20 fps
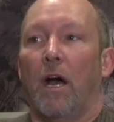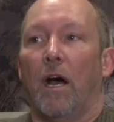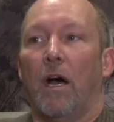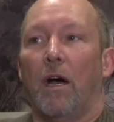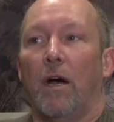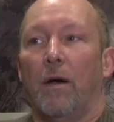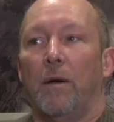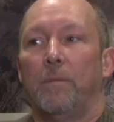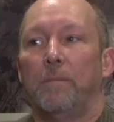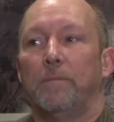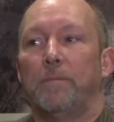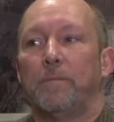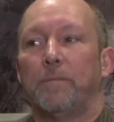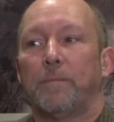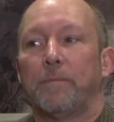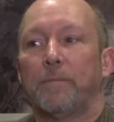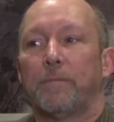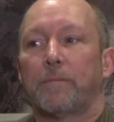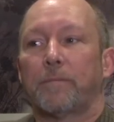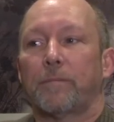Um,
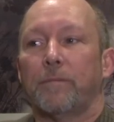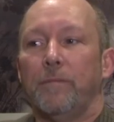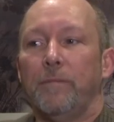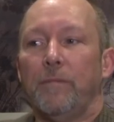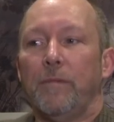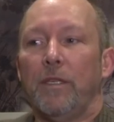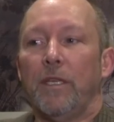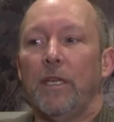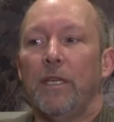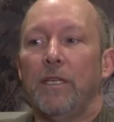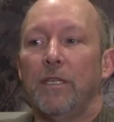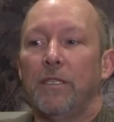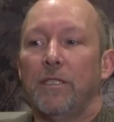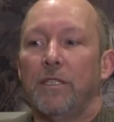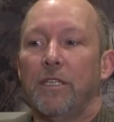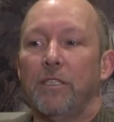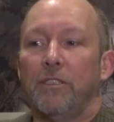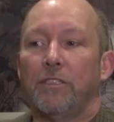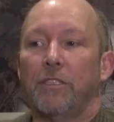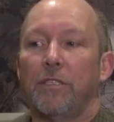in
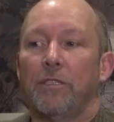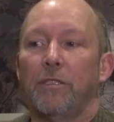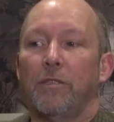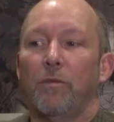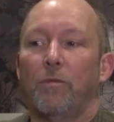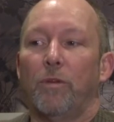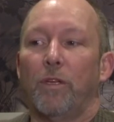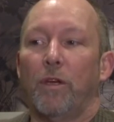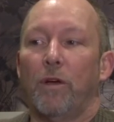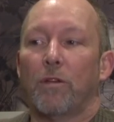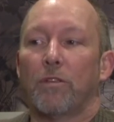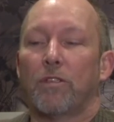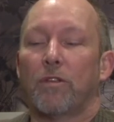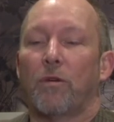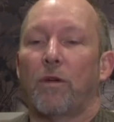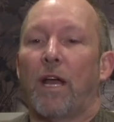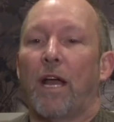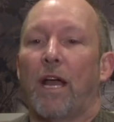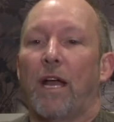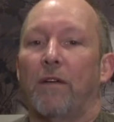addition, we
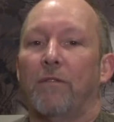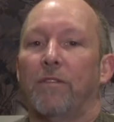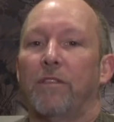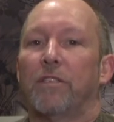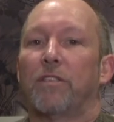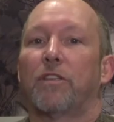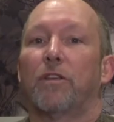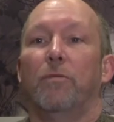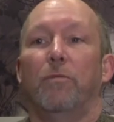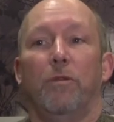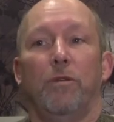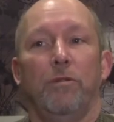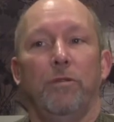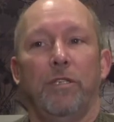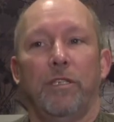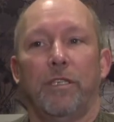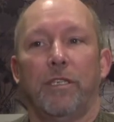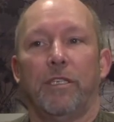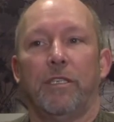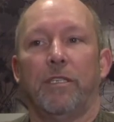also have this
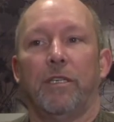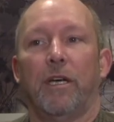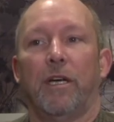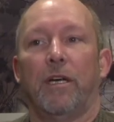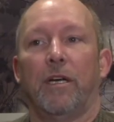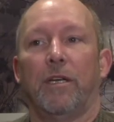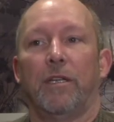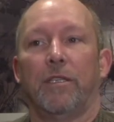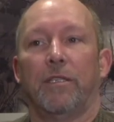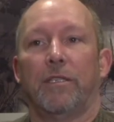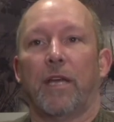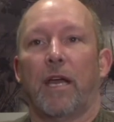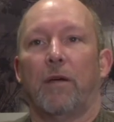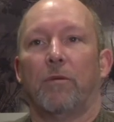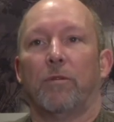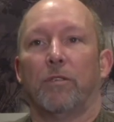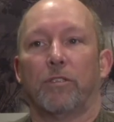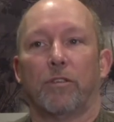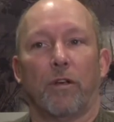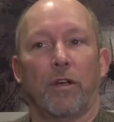community uh,
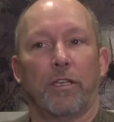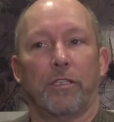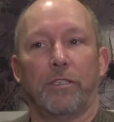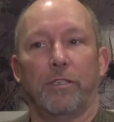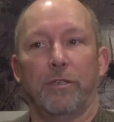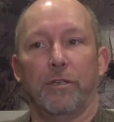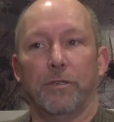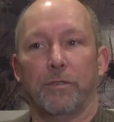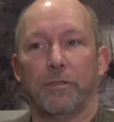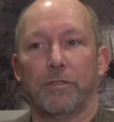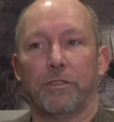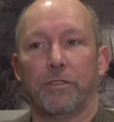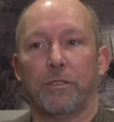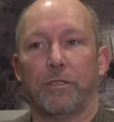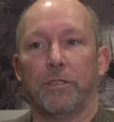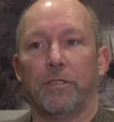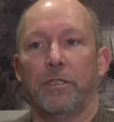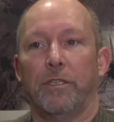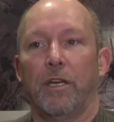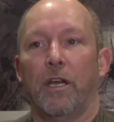that we're trying to
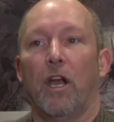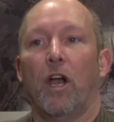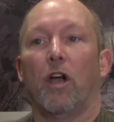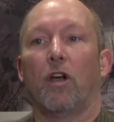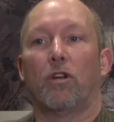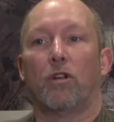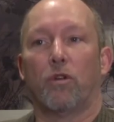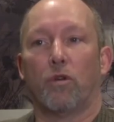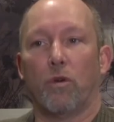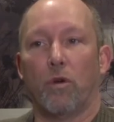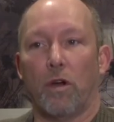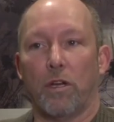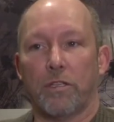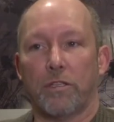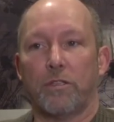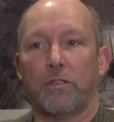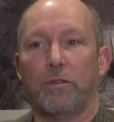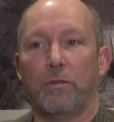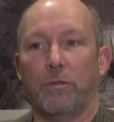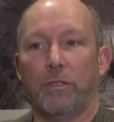nurture
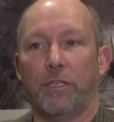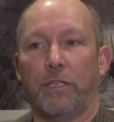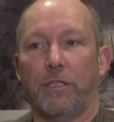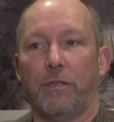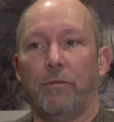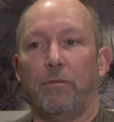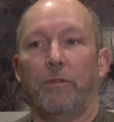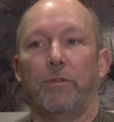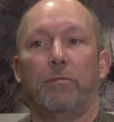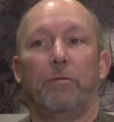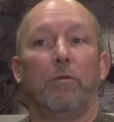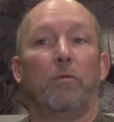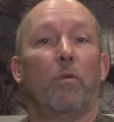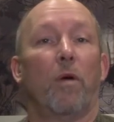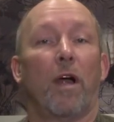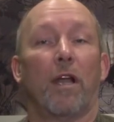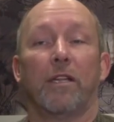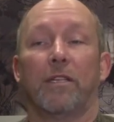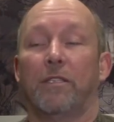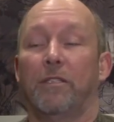across SUNY. We've been
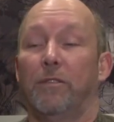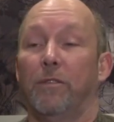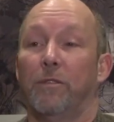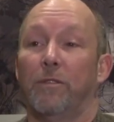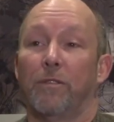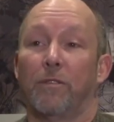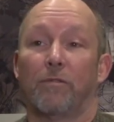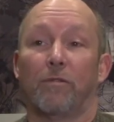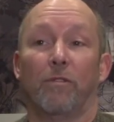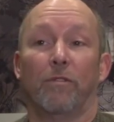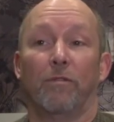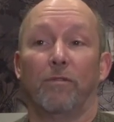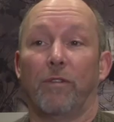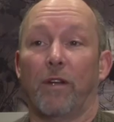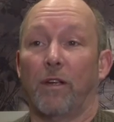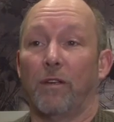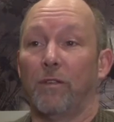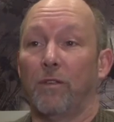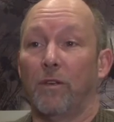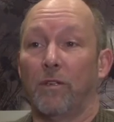wanting to do this for a
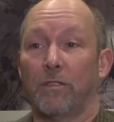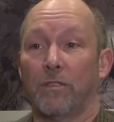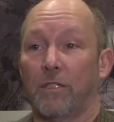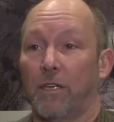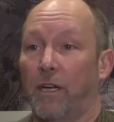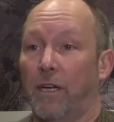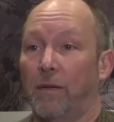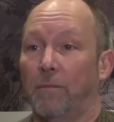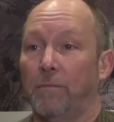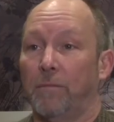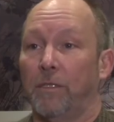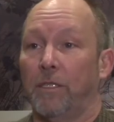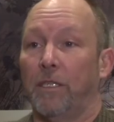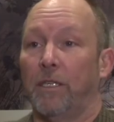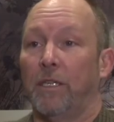very long time,